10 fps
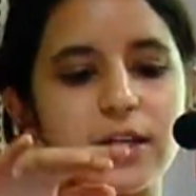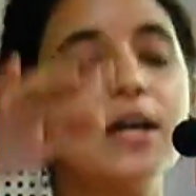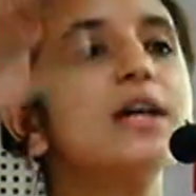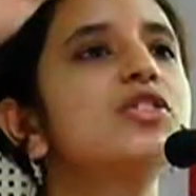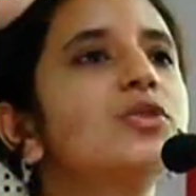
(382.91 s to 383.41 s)

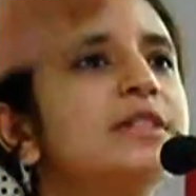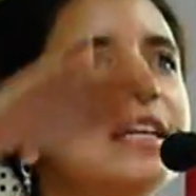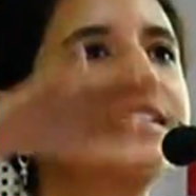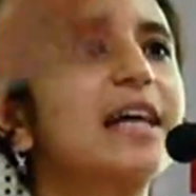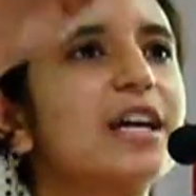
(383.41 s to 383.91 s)
So this
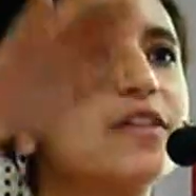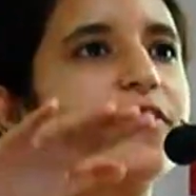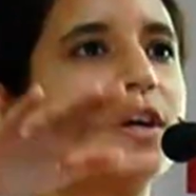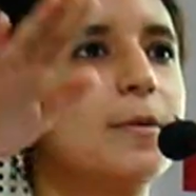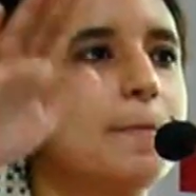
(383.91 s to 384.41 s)
kind
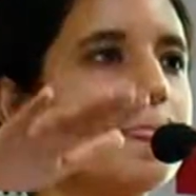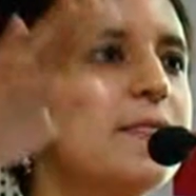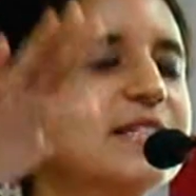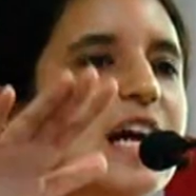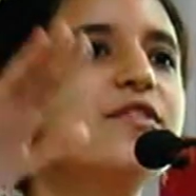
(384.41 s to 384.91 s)

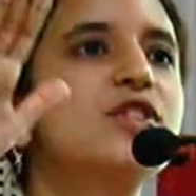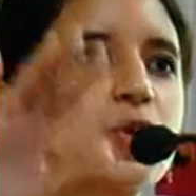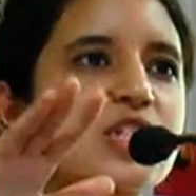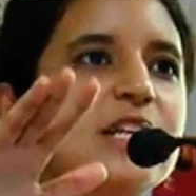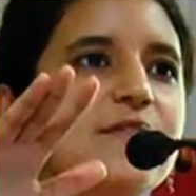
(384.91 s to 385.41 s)
of social
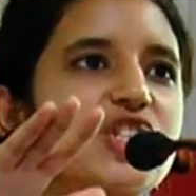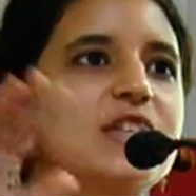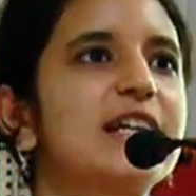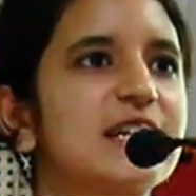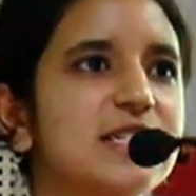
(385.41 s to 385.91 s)
division that
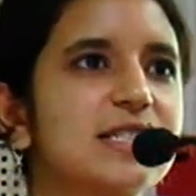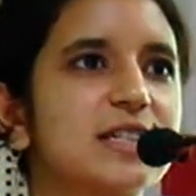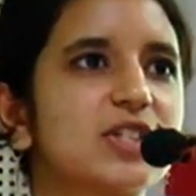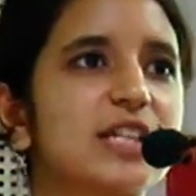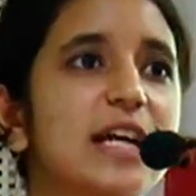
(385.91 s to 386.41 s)
exists in the
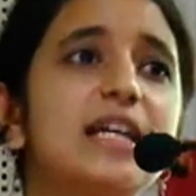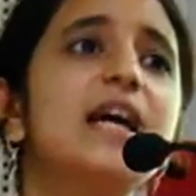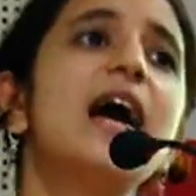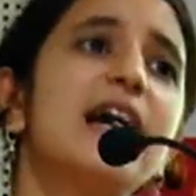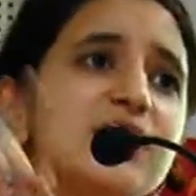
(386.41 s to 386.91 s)
society
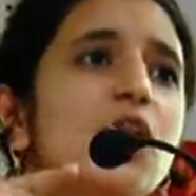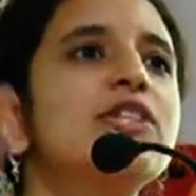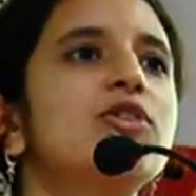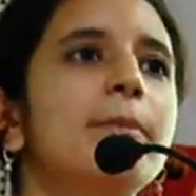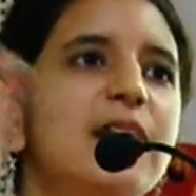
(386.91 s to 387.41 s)
is also a
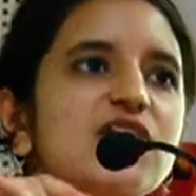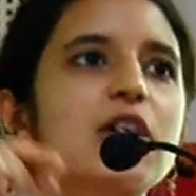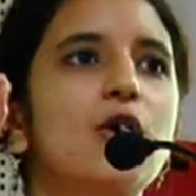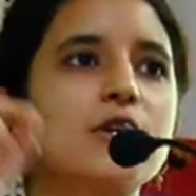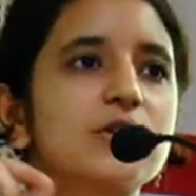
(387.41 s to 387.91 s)
major
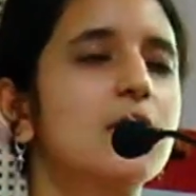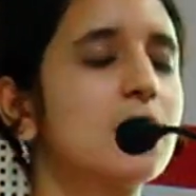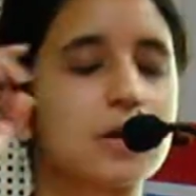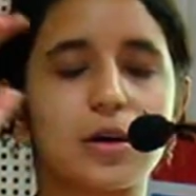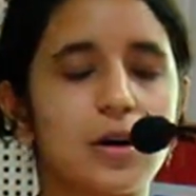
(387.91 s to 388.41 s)
cause
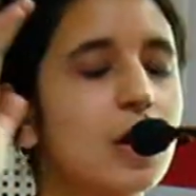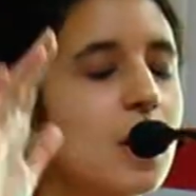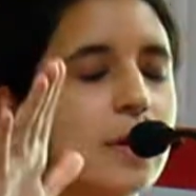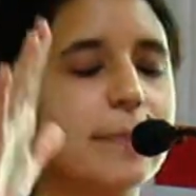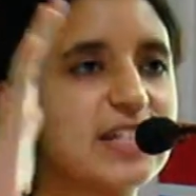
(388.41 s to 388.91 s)

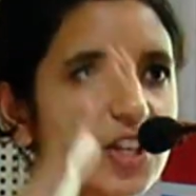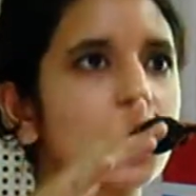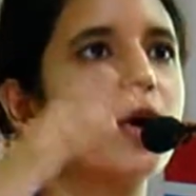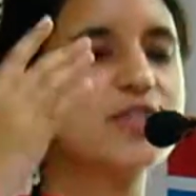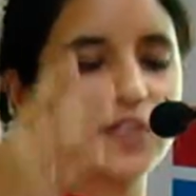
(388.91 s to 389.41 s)

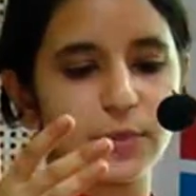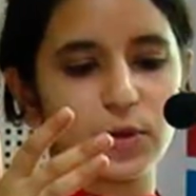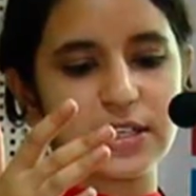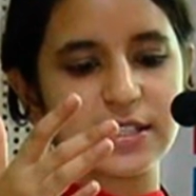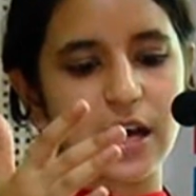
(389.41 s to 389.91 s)
of communal
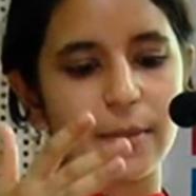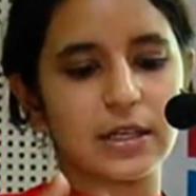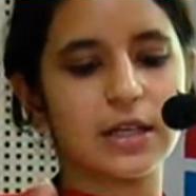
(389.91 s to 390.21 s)
disharmony.